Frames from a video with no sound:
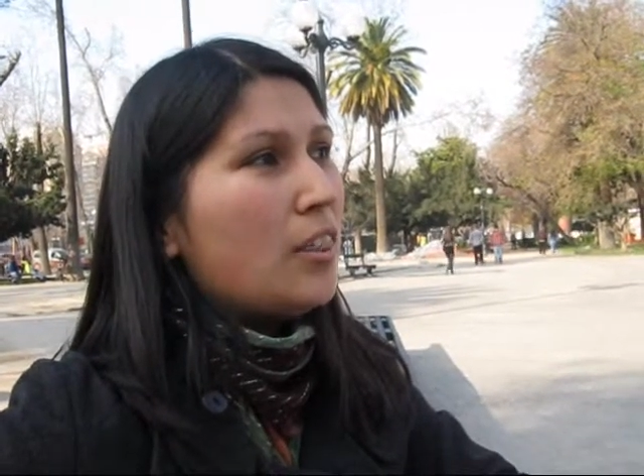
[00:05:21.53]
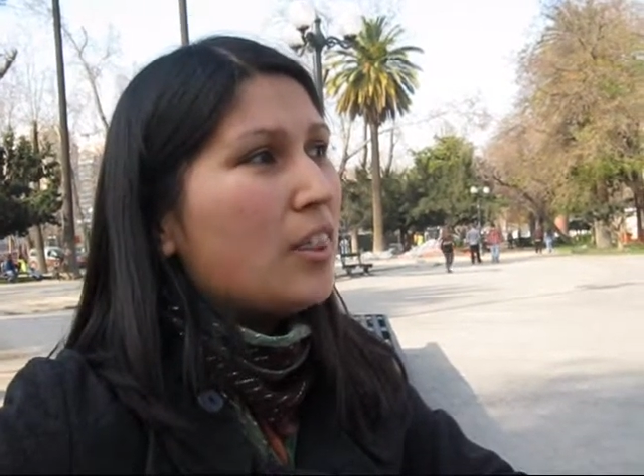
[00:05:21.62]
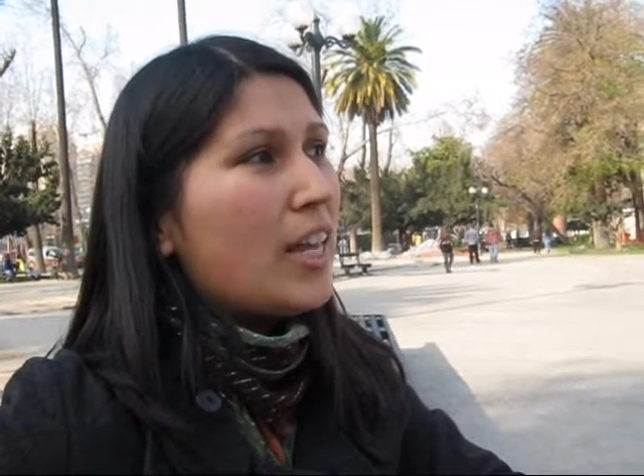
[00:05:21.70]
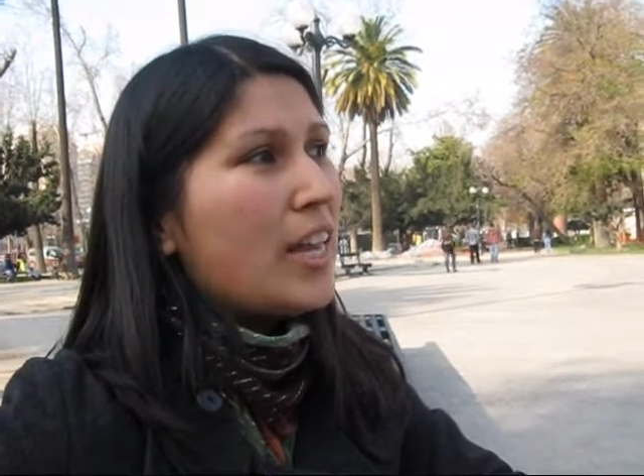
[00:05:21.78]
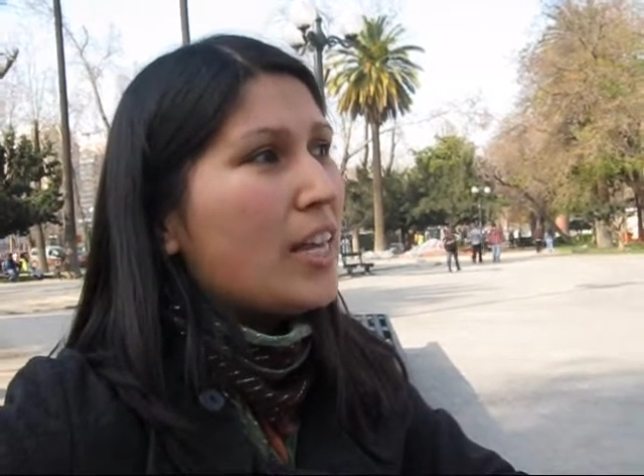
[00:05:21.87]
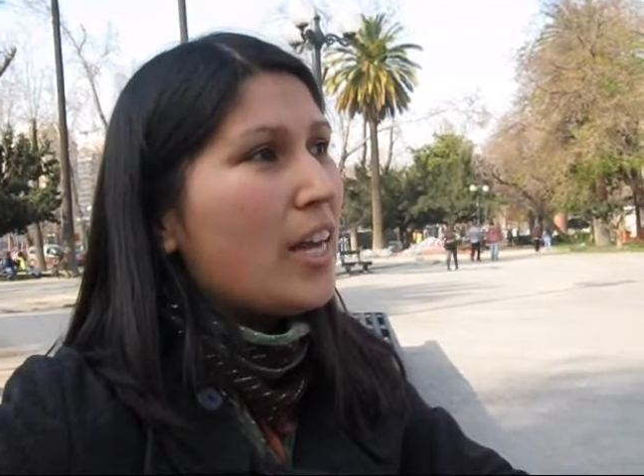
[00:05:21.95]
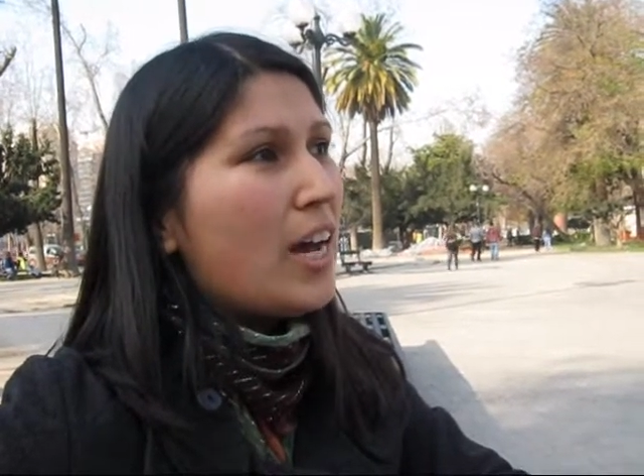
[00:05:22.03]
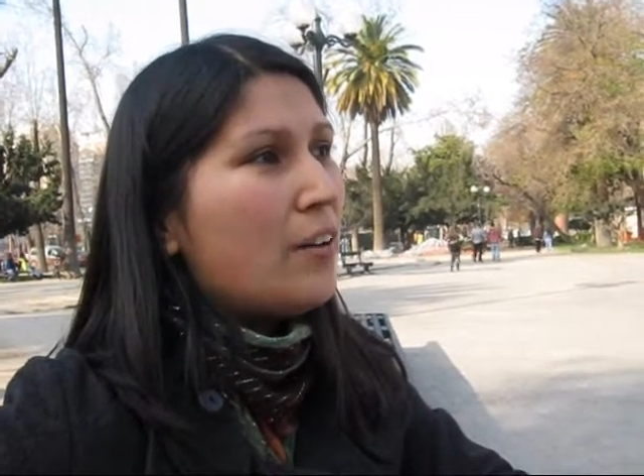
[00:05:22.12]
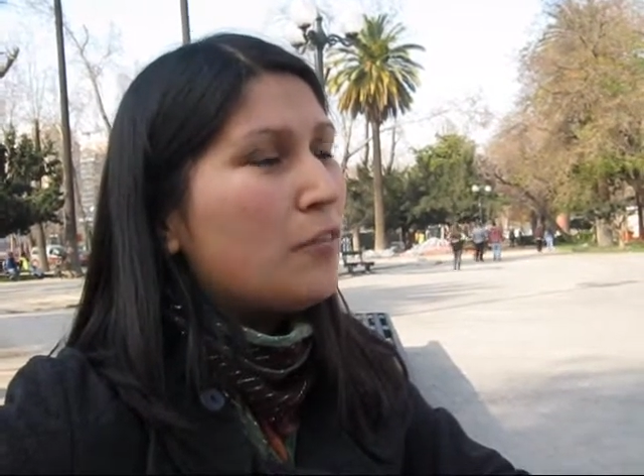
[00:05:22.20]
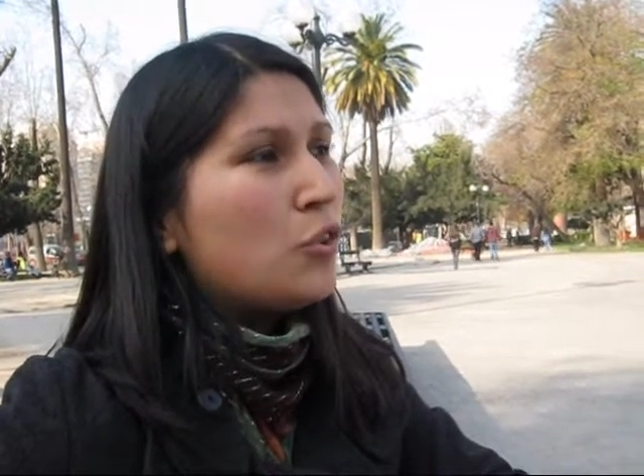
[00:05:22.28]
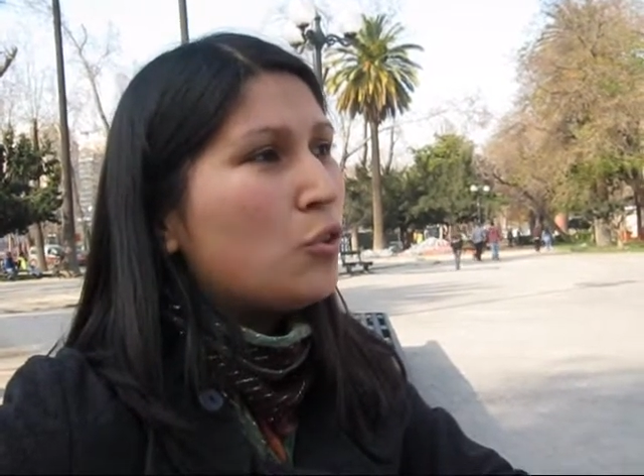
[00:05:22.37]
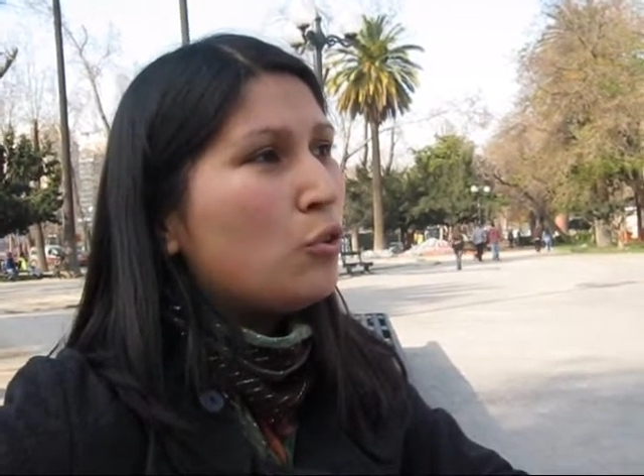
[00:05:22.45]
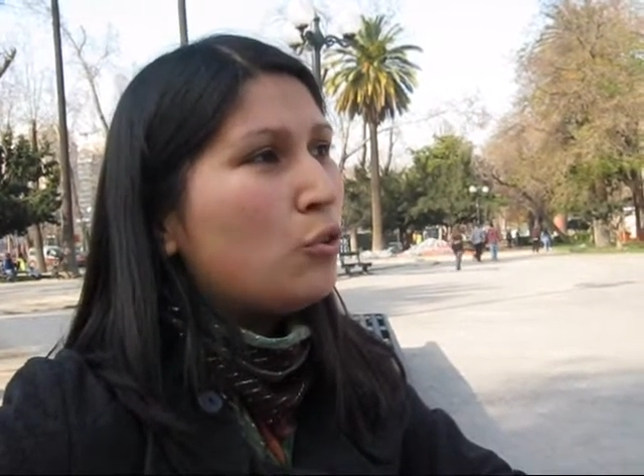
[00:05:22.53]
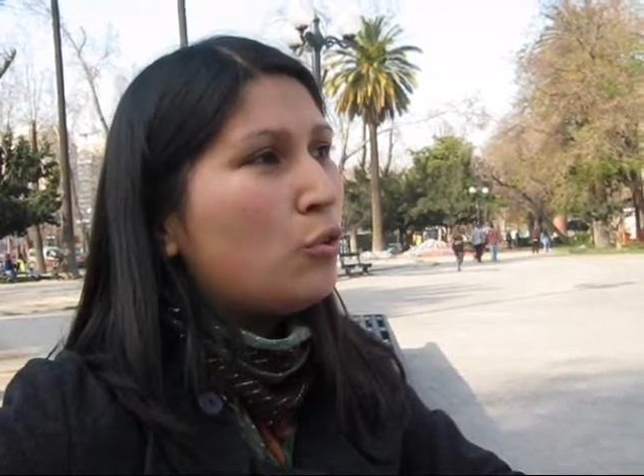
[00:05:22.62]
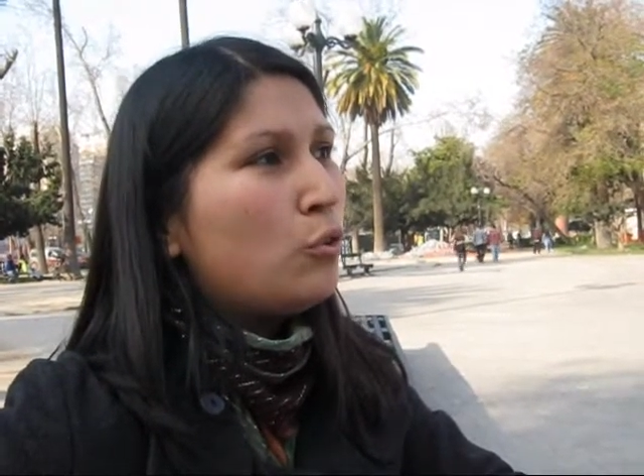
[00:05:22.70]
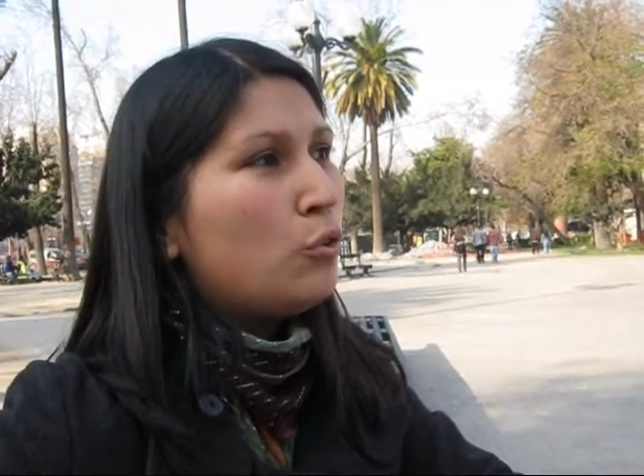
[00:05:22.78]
They have to